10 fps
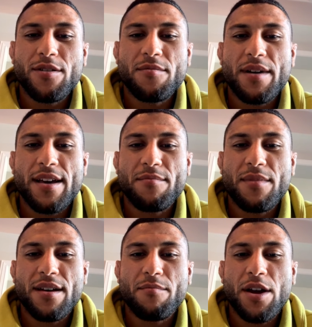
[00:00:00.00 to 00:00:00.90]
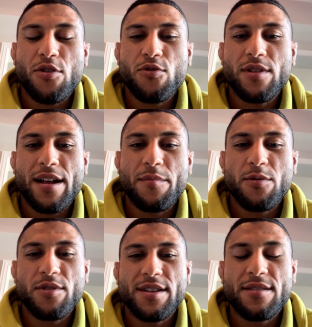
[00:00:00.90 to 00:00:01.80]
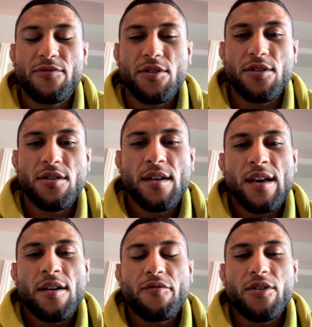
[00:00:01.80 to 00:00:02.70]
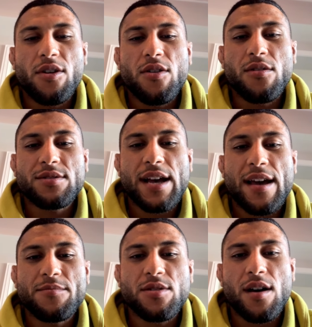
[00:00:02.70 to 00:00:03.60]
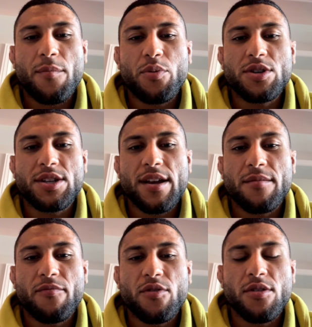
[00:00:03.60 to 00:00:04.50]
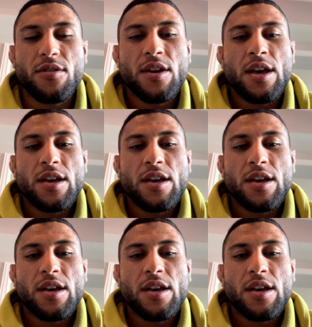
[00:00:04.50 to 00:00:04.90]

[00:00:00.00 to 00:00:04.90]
you know, my, my, my crew that I've been with for, for a long time. So I appreciate them for,